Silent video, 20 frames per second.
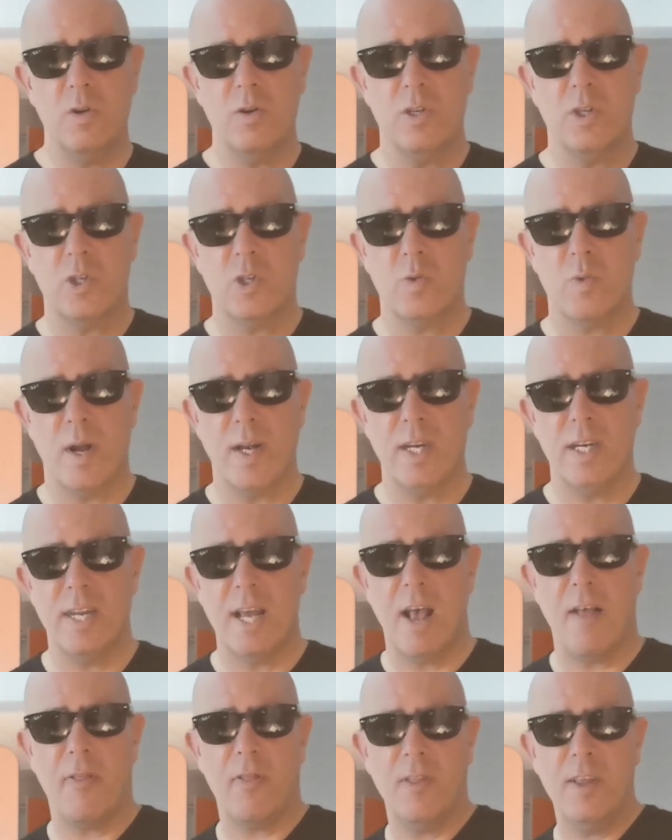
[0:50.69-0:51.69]
you can sweat to
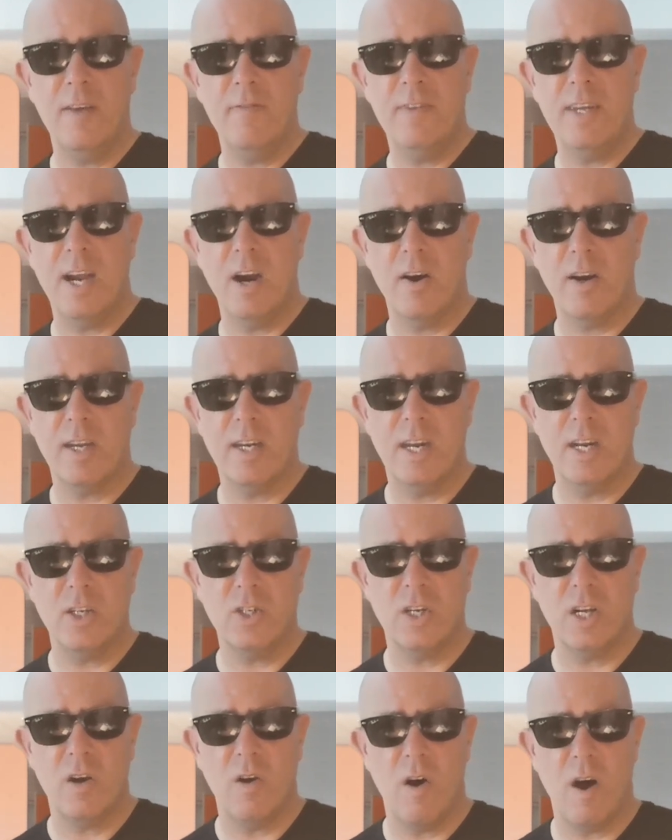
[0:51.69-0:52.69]
death. Leave the air
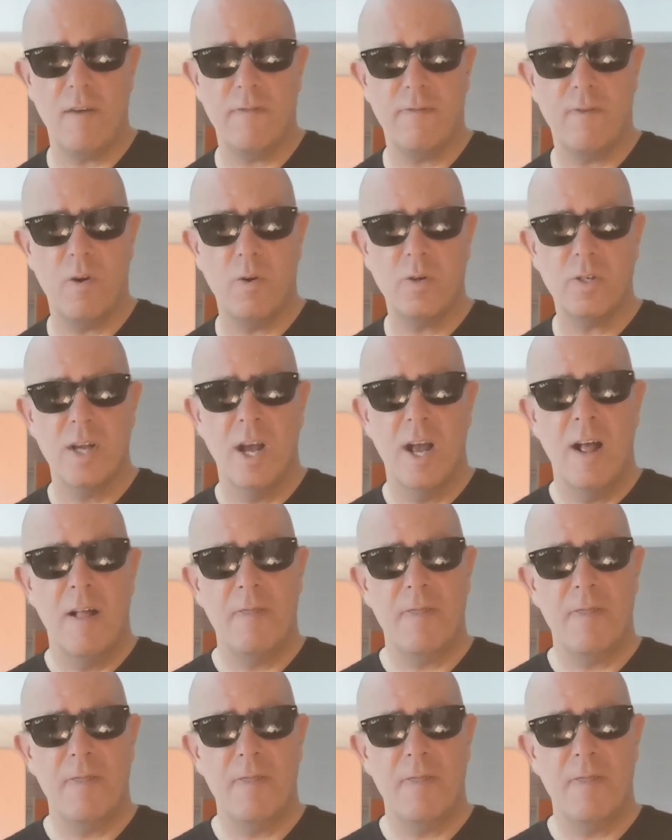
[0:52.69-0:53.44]
conditioning off, folks.